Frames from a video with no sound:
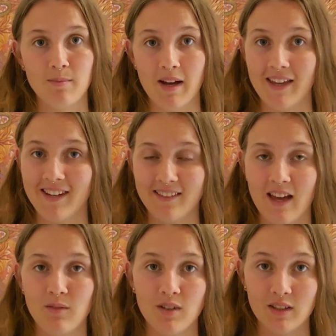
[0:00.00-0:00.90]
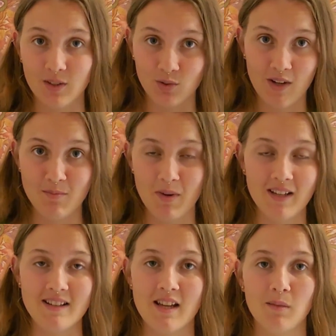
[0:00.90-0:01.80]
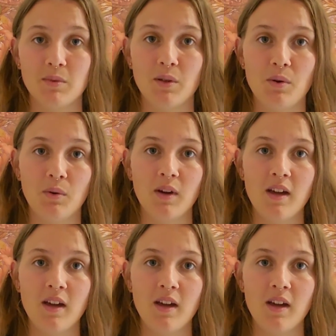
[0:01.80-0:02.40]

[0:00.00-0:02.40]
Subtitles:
by hitting that little red button down below